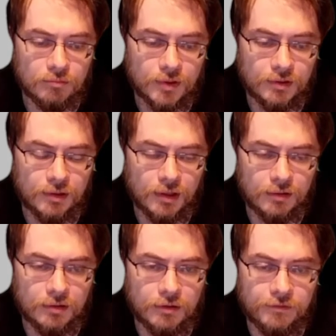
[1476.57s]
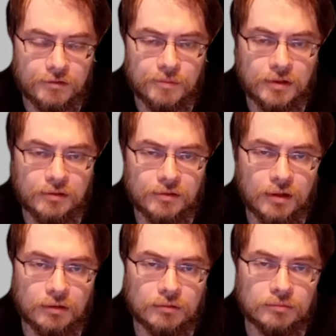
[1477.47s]
not enough is being
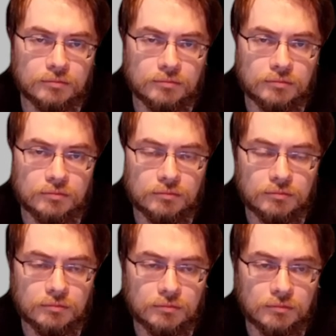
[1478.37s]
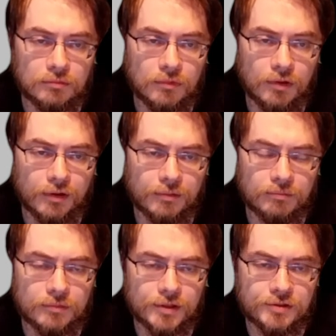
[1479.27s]
done. Or
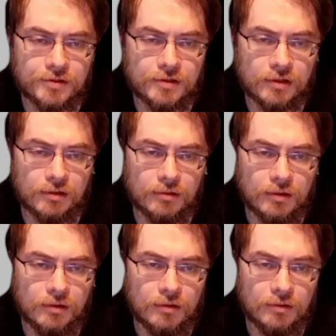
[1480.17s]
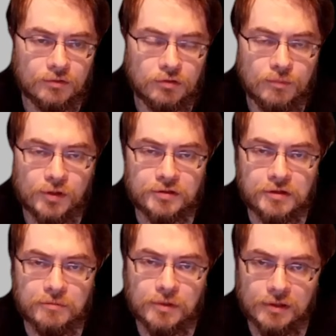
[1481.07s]
I should say, too much is
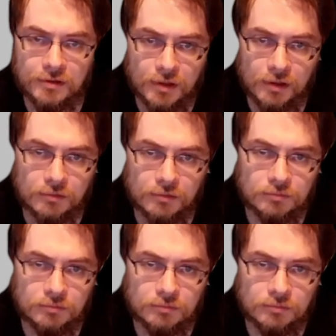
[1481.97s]
being done.